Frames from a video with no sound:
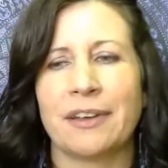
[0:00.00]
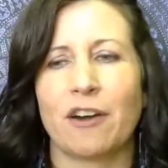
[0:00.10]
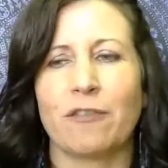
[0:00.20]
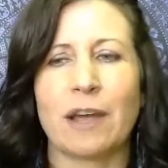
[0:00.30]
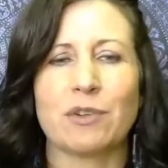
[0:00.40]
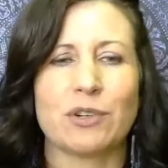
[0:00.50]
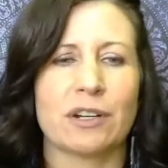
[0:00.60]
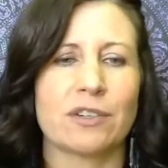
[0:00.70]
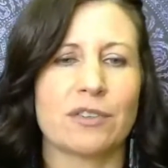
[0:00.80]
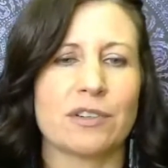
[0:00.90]
Our founder,
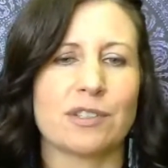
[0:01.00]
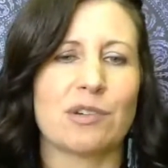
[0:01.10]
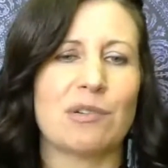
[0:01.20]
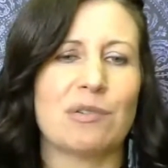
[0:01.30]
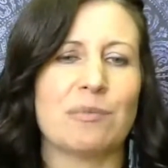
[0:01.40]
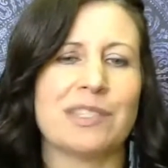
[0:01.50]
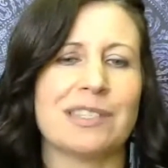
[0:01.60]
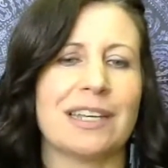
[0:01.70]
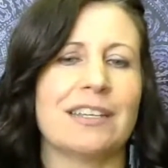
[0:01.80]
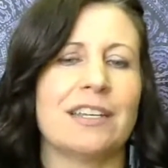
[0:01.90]
Dr. Ernest Holmes,
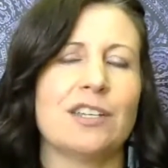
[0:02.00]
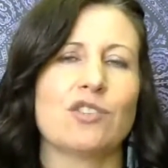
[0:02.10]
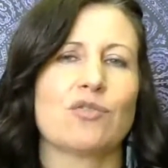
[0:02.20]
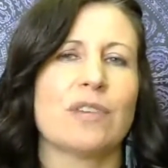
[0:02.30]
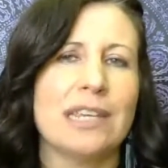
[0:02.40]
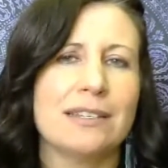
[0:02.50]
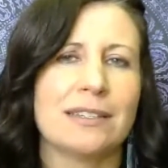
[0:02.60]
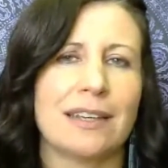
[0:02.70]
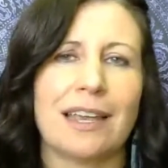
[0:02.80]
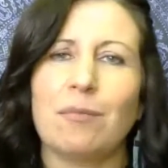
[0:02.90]
said, "Treat
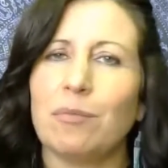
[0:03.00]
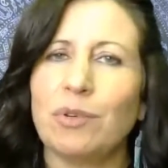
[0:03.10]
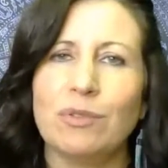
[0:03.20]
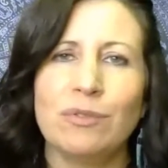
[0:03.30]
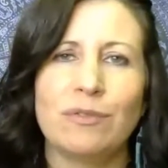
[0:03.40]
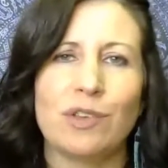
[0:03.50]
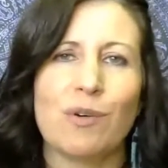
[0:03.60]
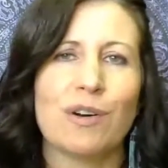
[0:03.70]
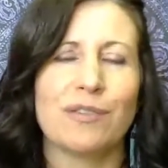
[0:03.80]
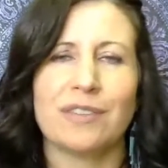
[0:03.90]
and move
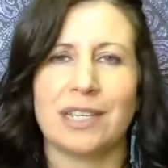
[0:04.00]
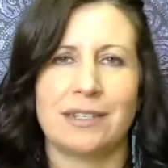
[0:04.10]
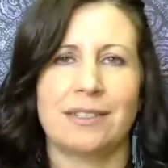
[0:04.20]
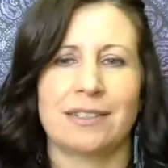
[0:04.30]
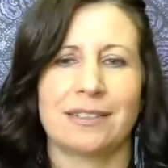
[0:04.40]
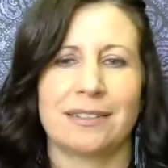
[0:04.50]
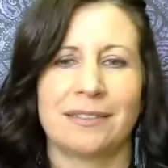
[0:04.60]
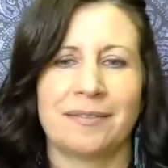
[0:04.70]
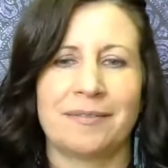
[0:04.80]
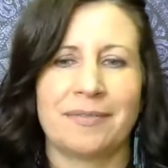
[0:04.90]
your feet,"
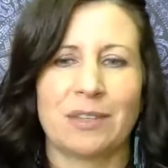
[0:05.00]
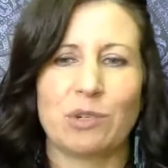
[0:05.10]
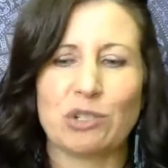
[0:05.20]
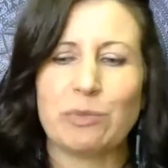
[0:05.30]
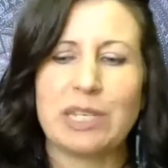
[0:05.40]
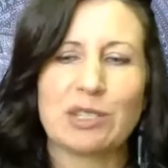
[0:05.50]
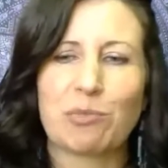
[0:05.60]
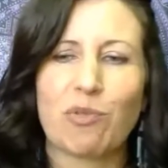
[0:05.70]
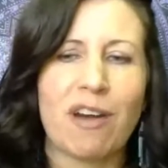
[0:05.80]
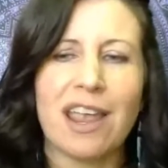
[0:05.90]
which means
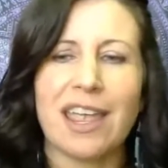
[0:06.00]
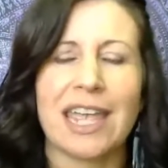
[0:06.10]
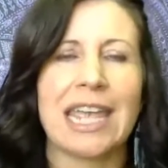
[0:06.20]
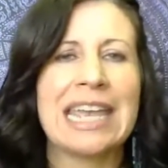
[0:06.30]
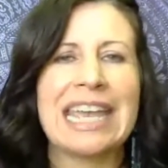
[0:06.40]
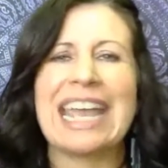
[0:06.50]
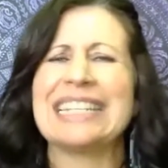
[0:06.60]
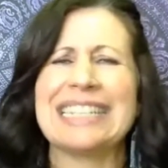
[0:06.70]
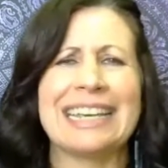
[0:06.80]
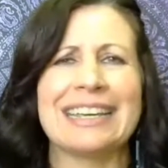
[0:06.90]
pray
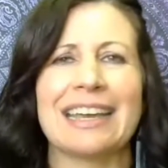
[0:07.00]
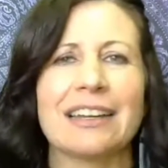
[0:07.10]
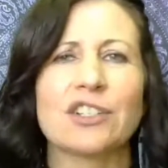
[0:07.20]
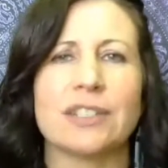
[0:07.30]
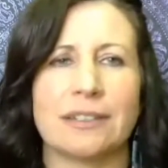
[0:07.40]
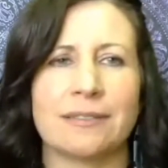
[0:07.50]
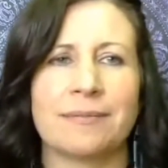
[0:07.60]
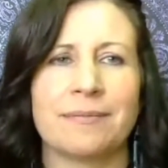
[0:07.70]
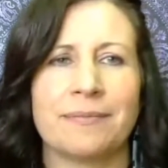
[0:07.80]
and take action.